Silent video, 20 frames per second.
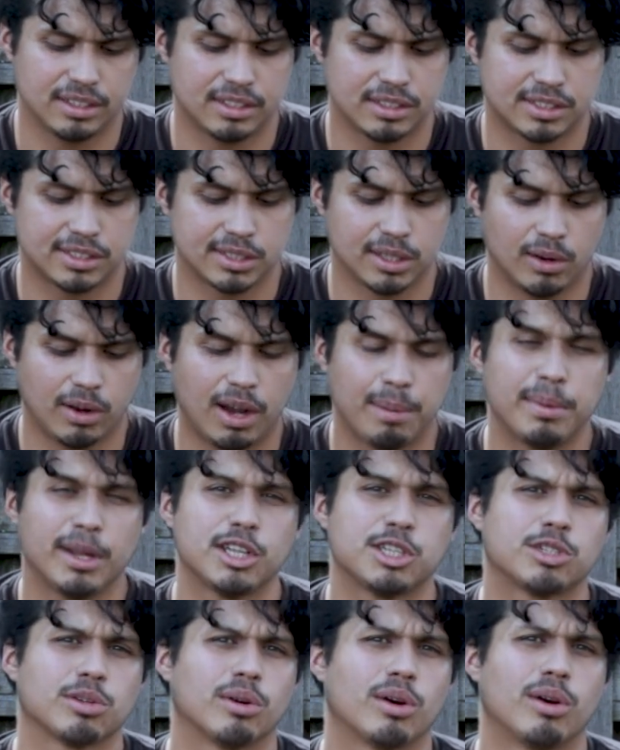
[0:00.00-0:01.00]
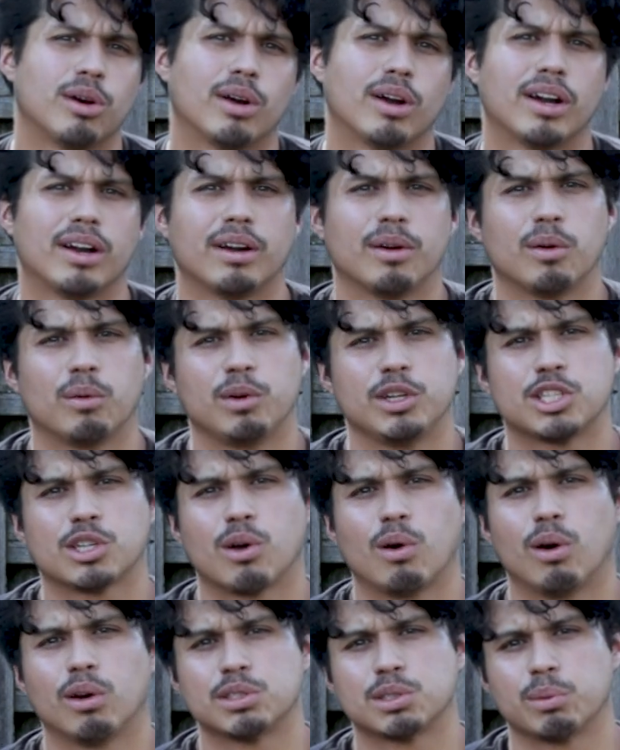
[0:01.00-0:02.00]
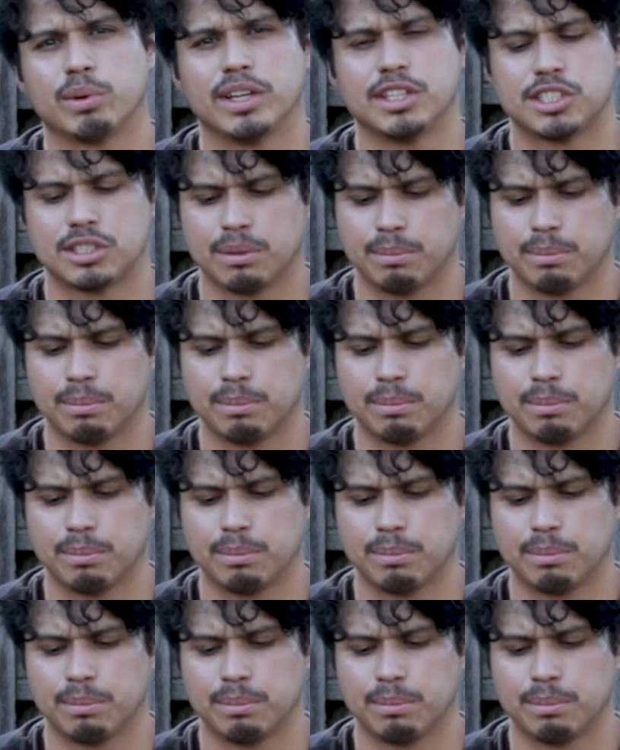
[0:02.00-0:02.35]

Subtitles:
So I'm not sure which caused which,